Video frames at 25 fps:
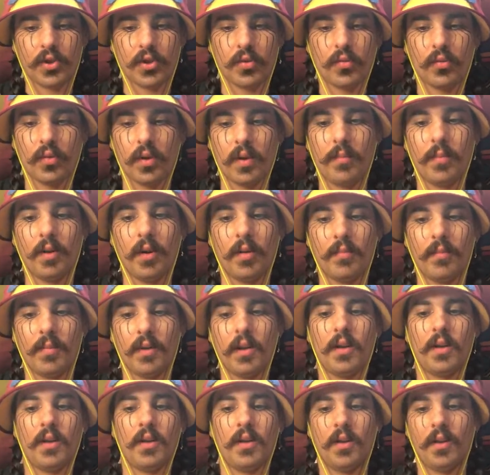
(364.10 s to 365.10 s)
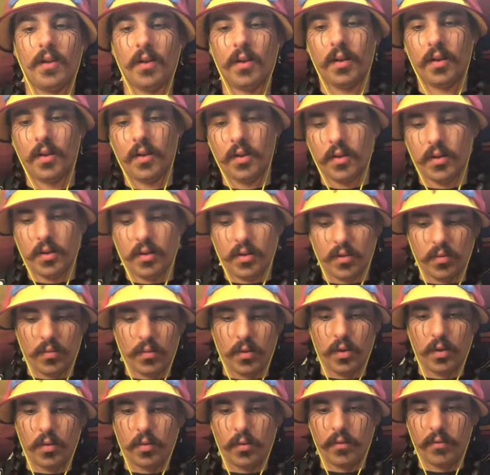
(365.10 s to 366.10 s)
Shrimp them.
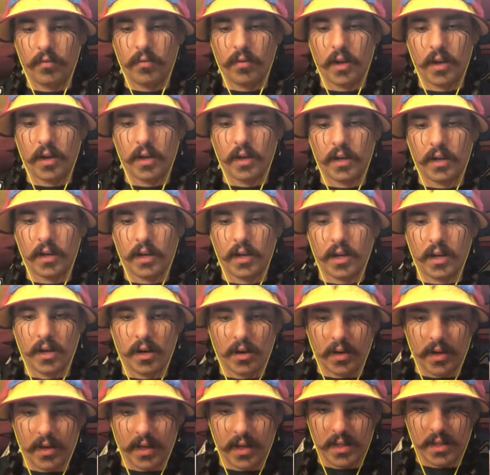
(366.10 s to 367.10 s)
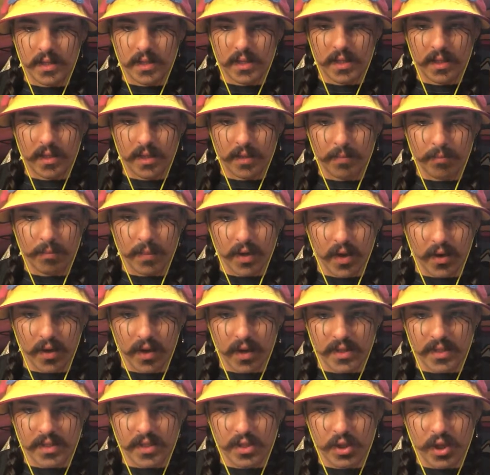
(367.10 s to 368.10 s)
What can we find in here? It is
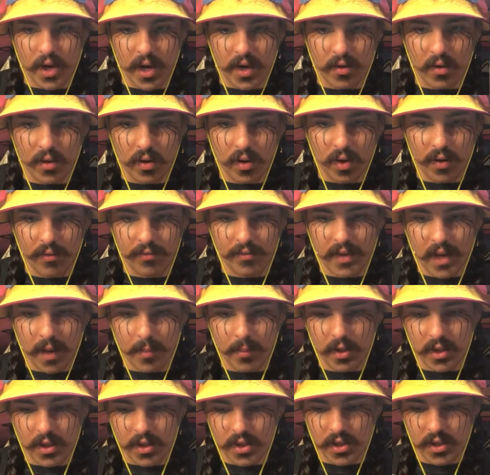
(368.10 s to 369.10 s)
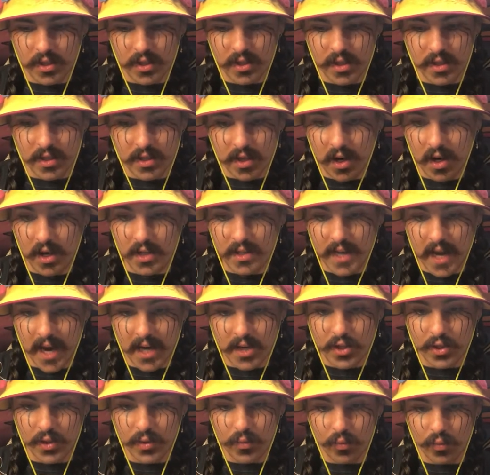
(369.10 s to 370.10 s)
Beerus, General of Demolition. This card's
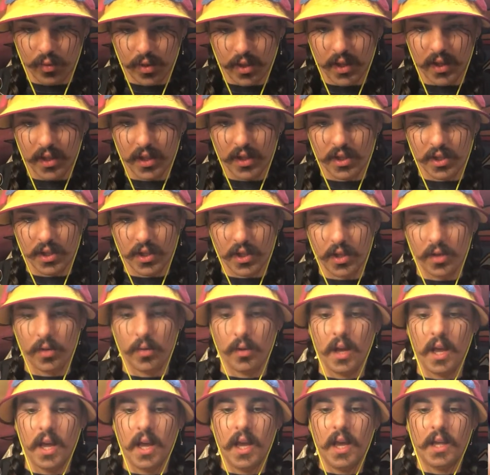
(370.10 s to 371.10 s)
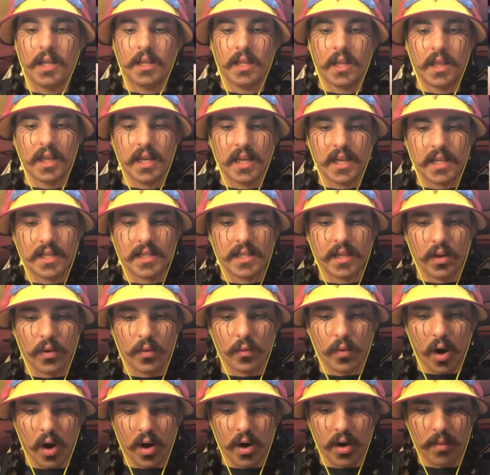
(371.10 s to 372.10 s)
actually really good too. The thing is, there
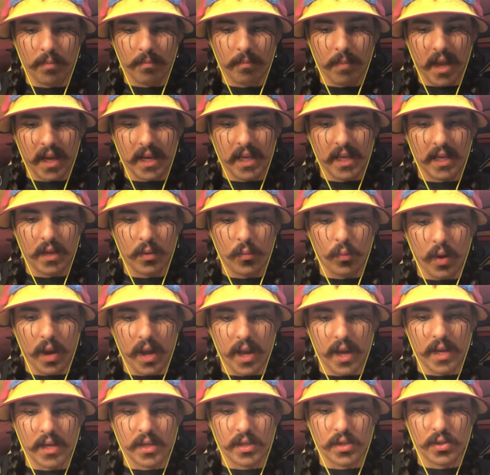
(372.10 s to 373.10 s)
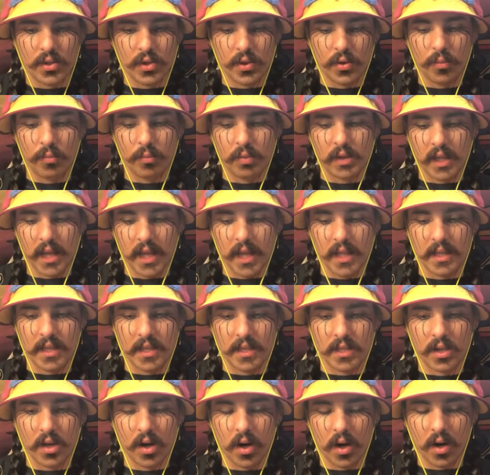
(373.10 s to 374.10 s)
aren't many ways to play
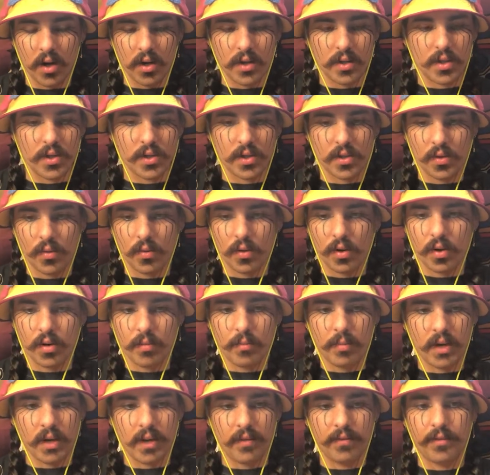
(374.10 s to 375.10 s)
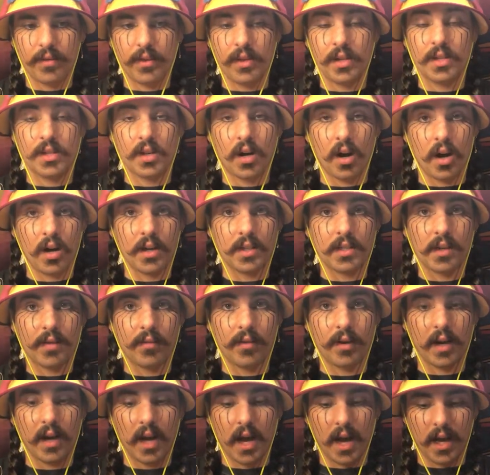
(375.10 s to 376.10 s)
these cards sooner, but if these cards
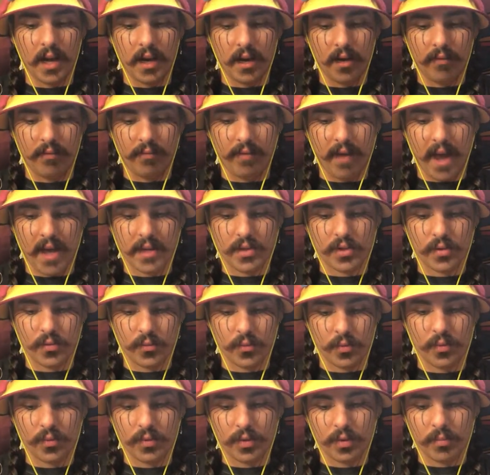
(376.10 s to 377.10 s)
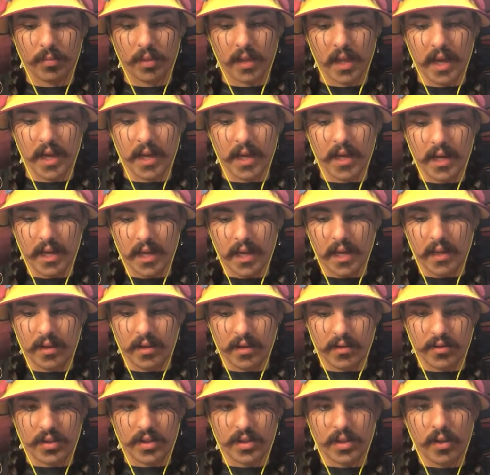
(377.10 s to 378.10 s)
ever got a faster route to play,
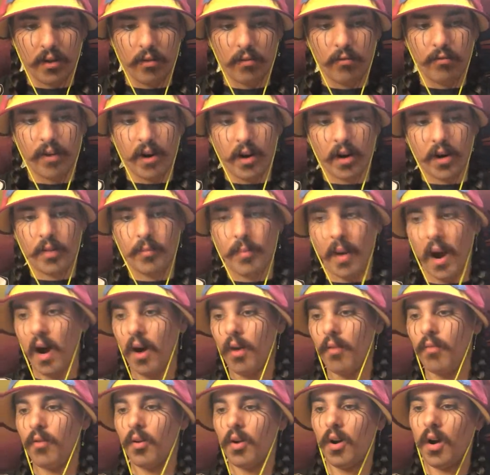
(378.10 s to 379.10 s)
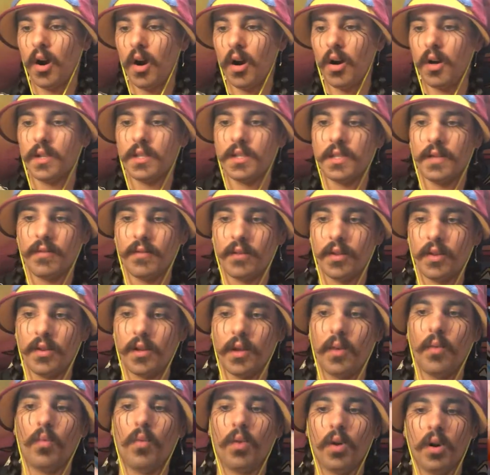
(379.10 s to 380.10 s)
they're still very powerful cards, even though
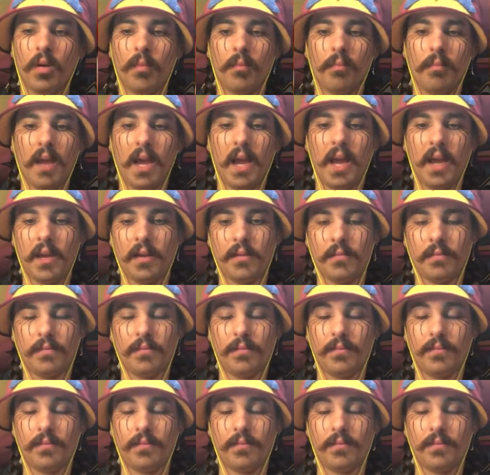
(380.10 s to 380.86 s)
they were made